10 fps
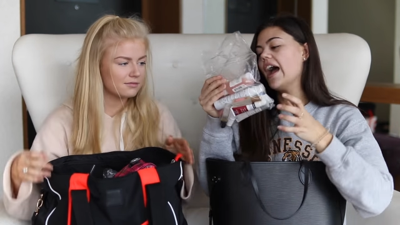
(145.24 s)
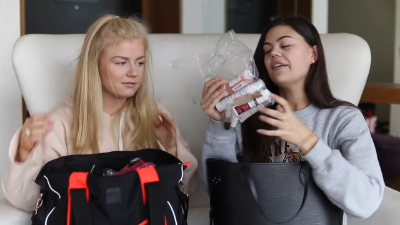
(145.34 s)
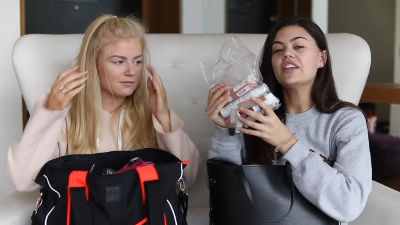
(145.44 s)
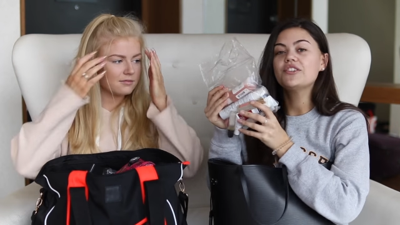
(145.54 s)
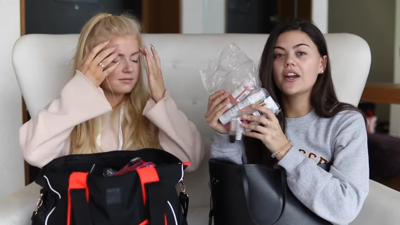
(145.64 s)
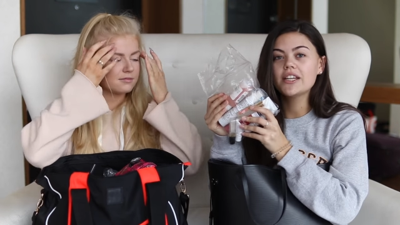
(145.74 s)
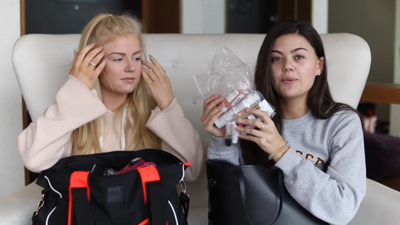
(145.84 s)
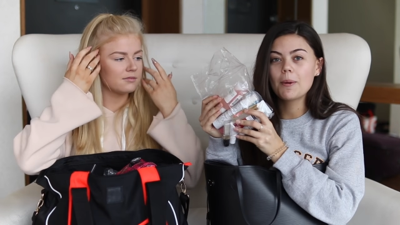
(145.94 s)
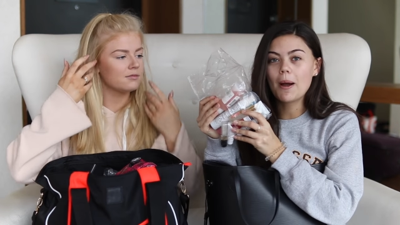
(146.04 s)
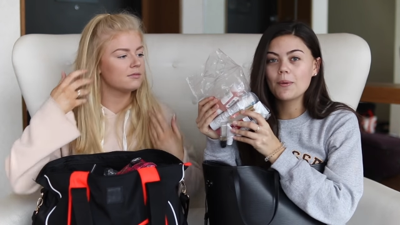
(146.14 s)
Speaker 1: I have this ready
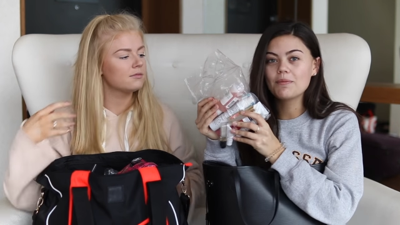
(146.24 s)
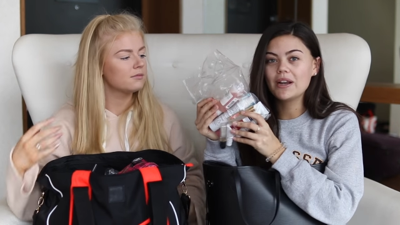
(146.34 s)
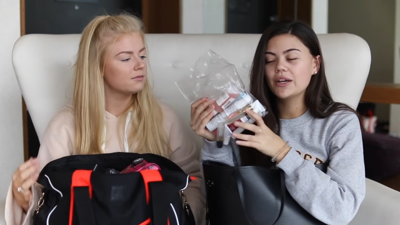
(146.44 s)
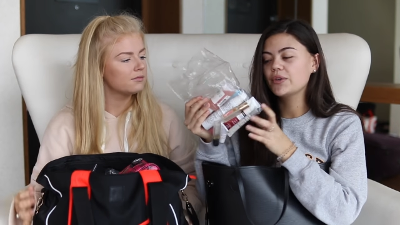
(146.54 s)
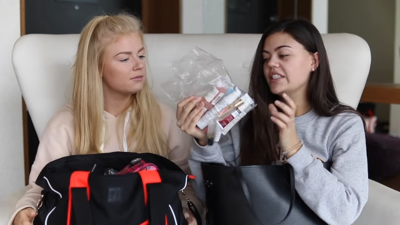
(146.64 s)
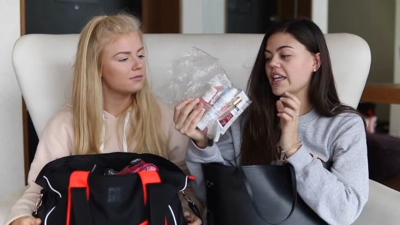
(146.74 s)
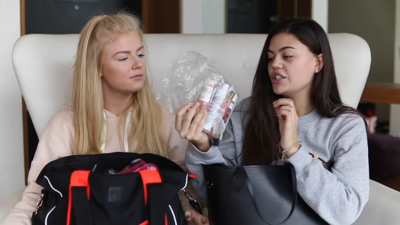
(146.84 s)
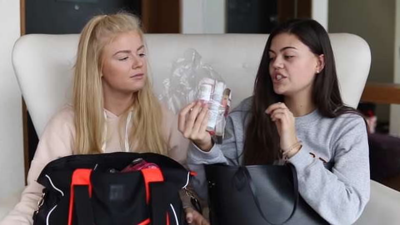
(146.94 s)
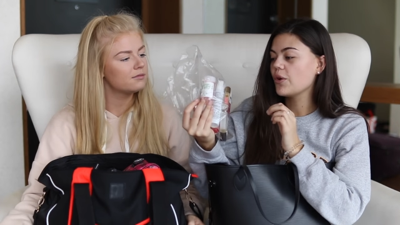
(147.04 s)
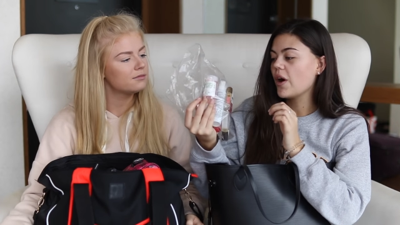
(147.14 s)
to whip out with my liquids
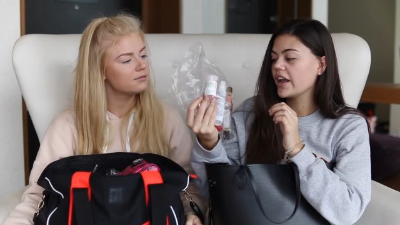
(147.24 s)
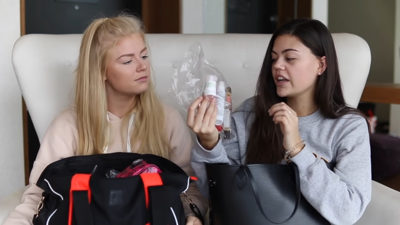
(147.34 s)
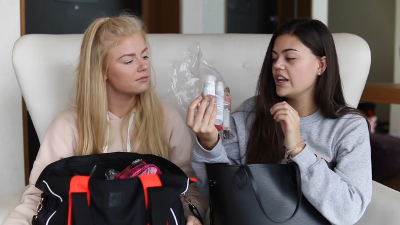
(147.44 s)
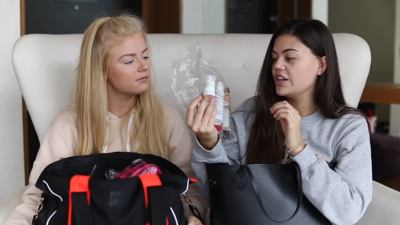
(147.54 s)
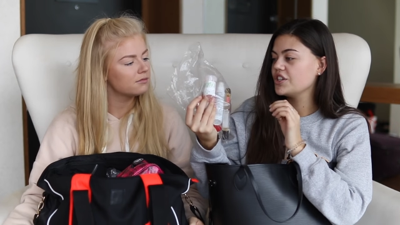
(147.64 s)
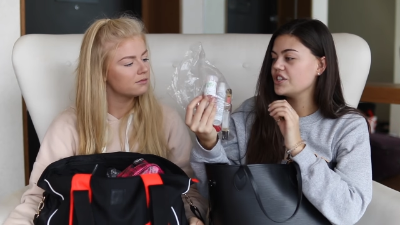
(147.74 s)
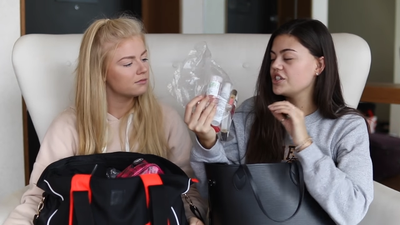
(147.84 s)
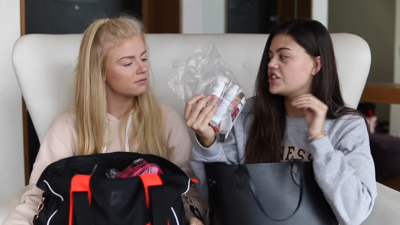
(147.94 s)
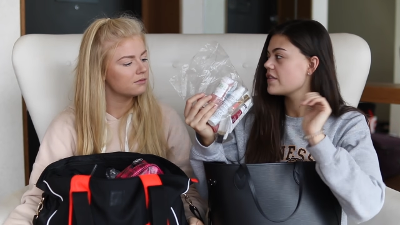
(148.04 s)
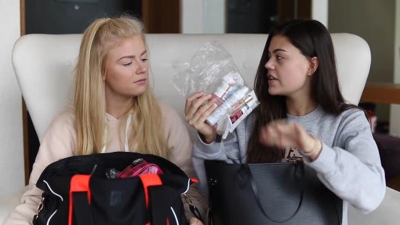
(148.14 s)
in, so I can literally
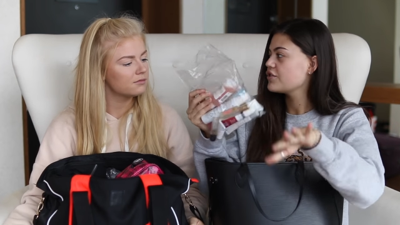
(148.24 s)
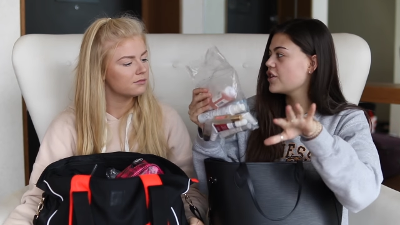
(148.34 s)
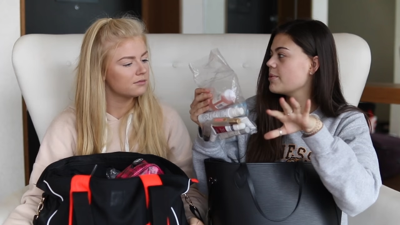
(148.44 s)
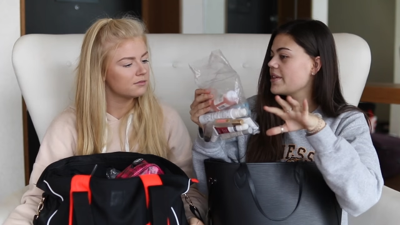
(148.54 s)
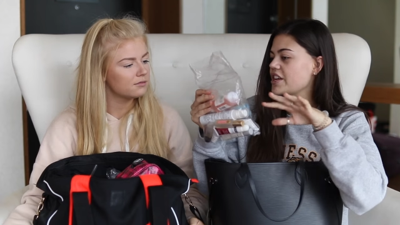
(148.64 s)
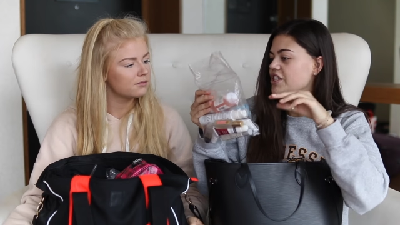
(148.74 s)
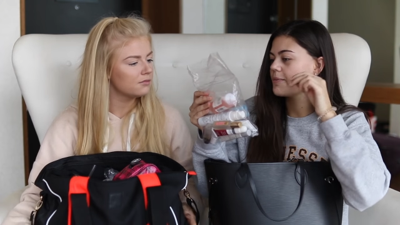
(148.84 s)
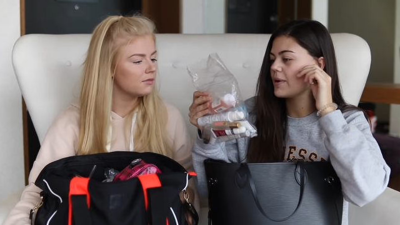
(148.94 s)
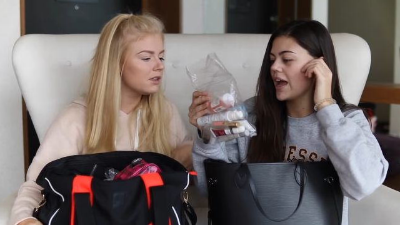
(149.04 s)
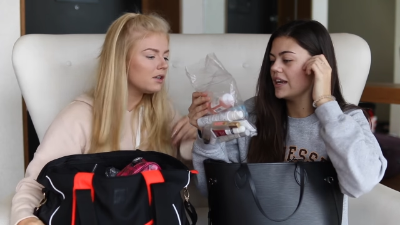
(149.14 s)
just shove it through when they
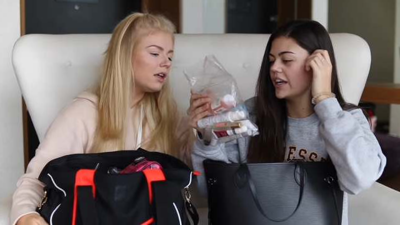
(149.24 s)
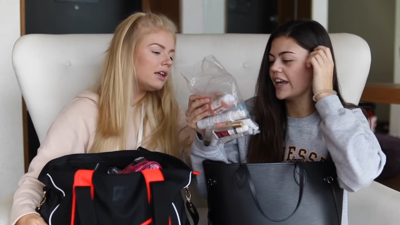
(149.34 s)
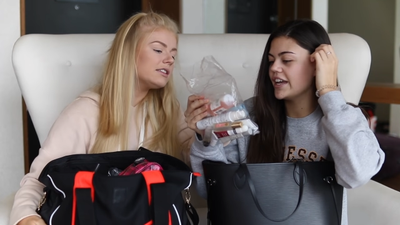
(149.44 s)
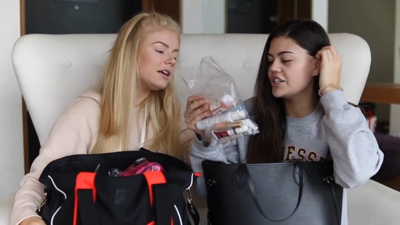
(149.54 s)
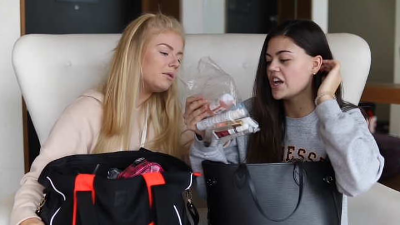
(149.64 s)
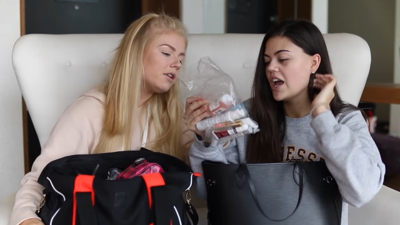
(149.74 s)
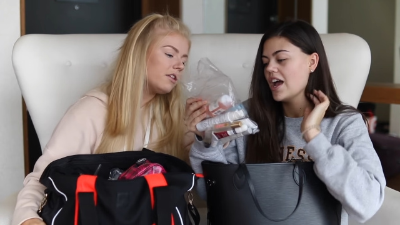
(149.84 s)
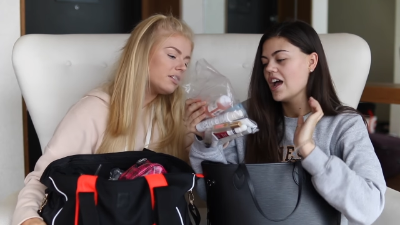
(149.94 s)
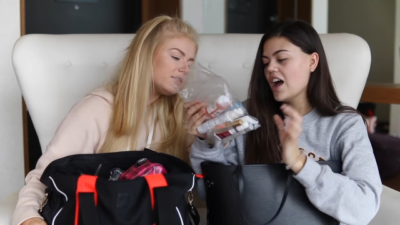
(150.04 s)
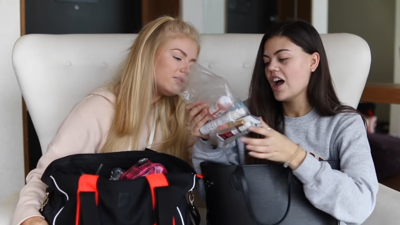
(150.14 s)
check my hand luggage. Is that one of
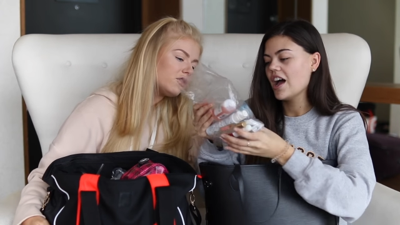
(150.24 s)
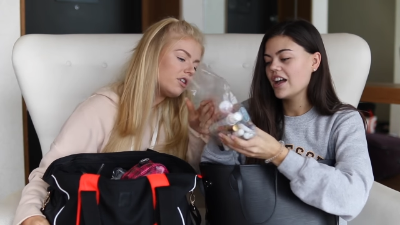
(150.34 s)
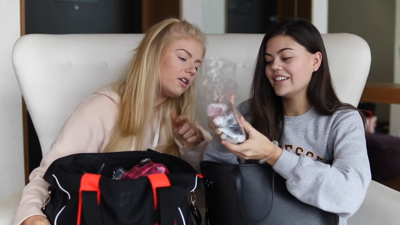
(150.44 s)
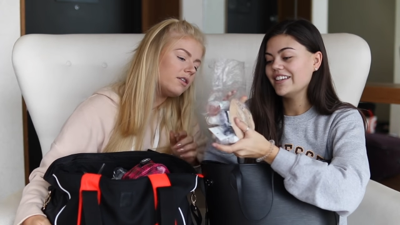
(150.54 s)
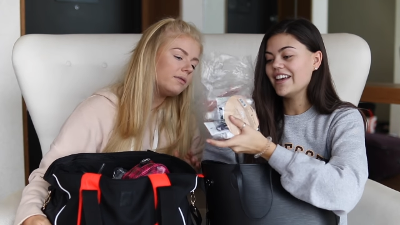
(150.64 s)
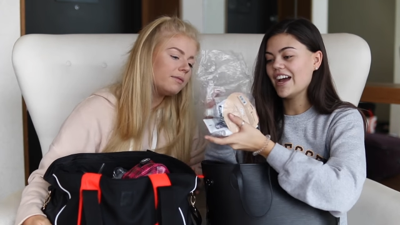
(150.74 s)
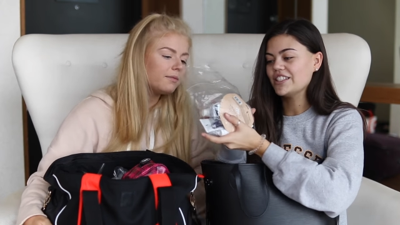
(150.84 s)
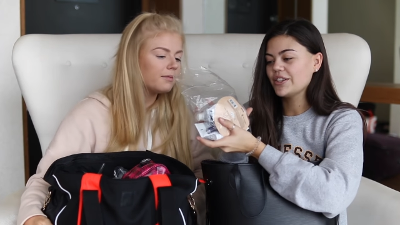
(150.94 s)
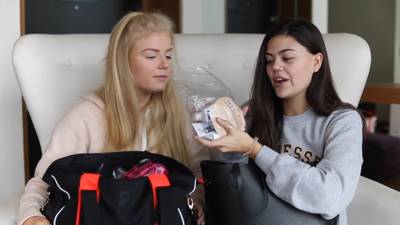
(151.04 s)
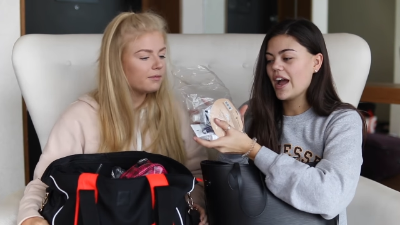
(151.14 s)
those Sephora?
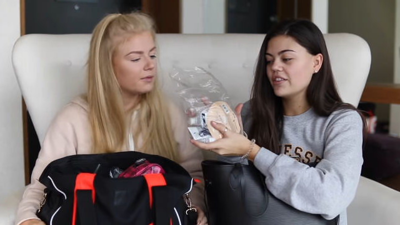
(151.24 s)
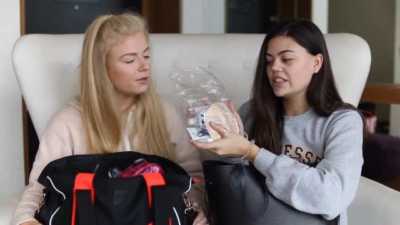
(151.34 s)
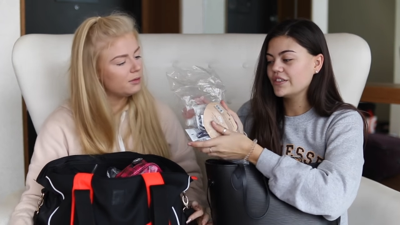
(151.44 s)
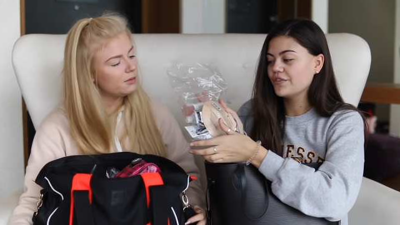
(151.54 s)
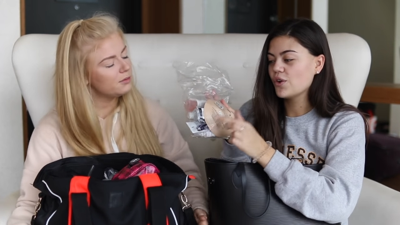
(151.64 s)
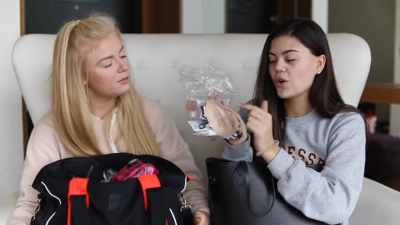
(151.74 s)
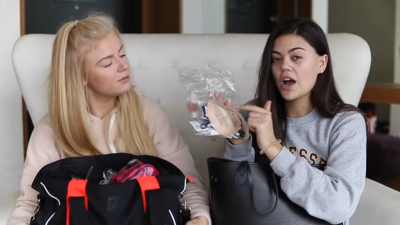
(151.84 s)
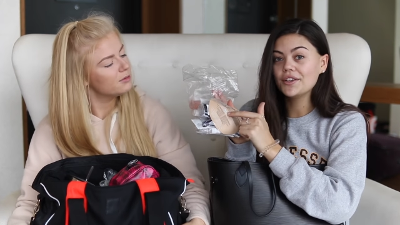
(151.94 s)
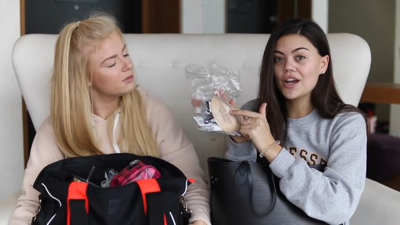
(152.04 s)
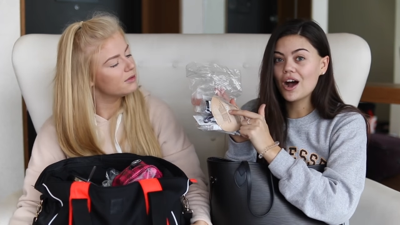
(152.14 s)
Yeah. So I have a
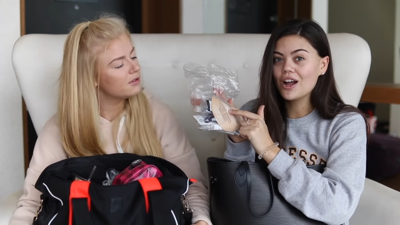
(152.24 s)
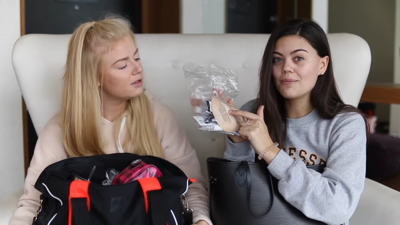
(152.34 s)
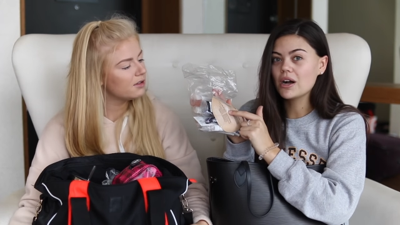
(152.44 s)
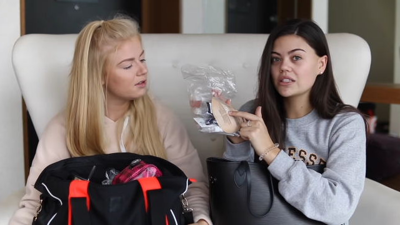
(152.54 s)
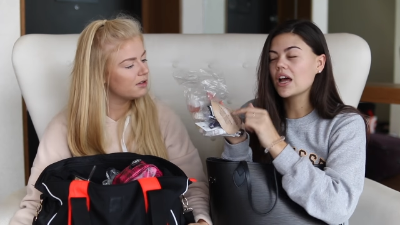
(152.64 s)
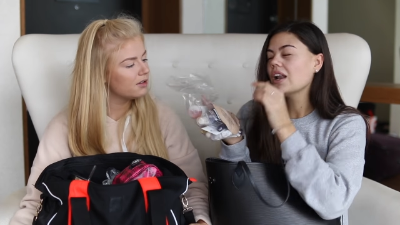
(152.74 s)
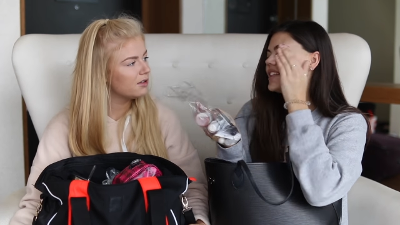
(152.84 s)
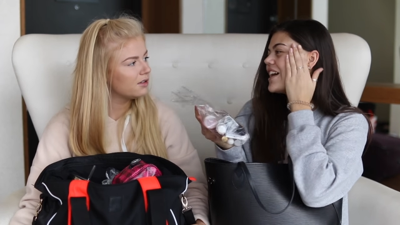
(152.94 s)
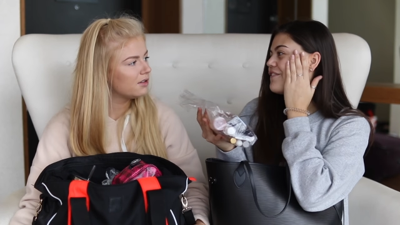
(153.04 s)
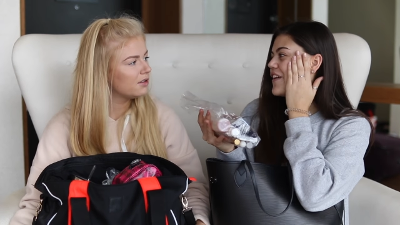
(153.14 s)
Sephora mm. under eye mask. I
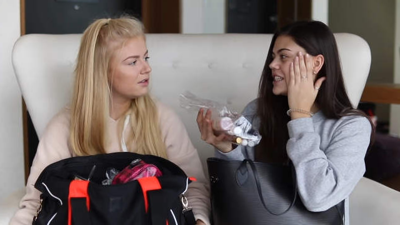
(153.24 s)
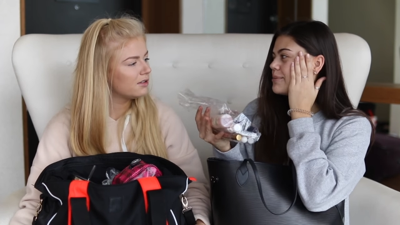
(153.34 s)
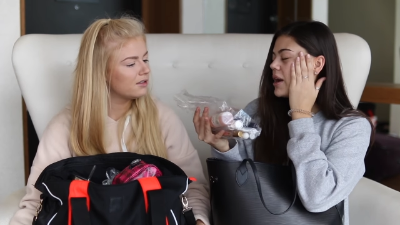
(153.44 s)
like to have face